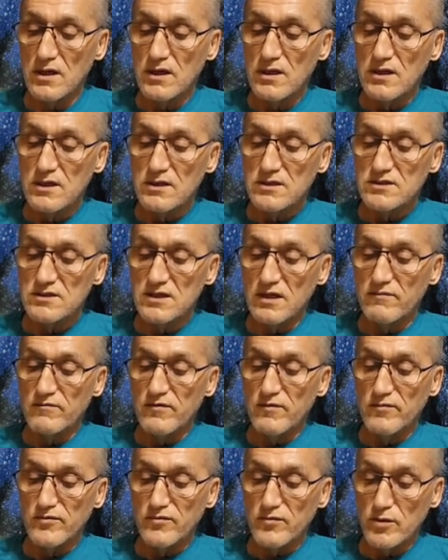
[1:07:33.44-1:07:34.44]
The
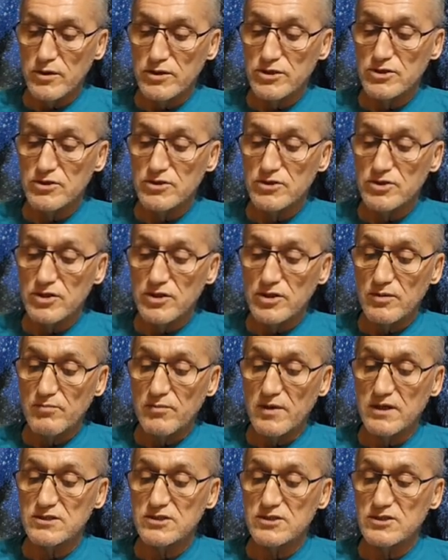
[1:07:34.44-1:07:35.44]
jade come from a
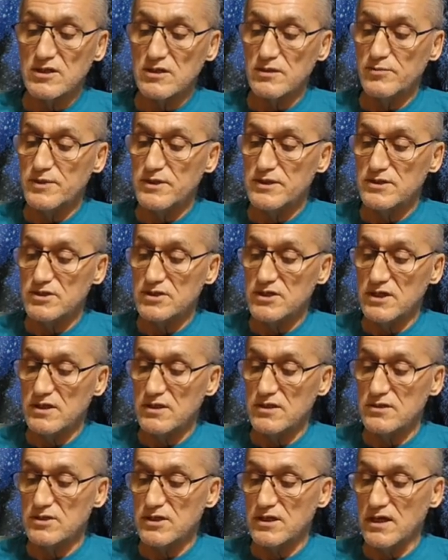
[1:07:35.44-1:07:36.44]
secret source in
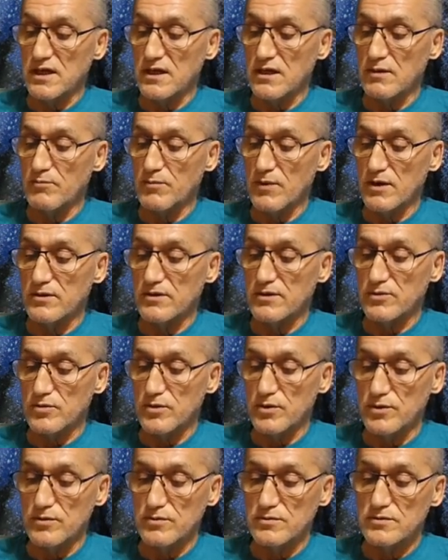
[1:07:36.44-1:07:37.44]
the Andes
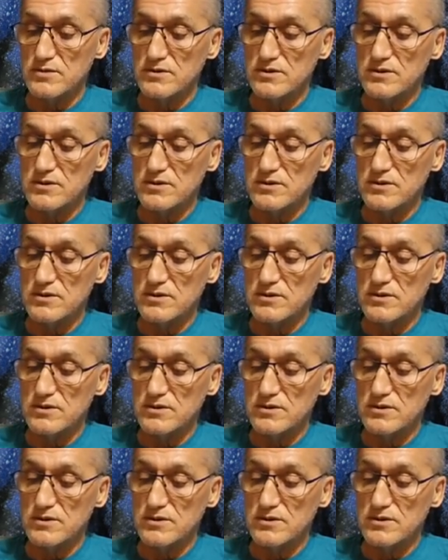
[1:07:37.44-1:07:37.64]
Mountains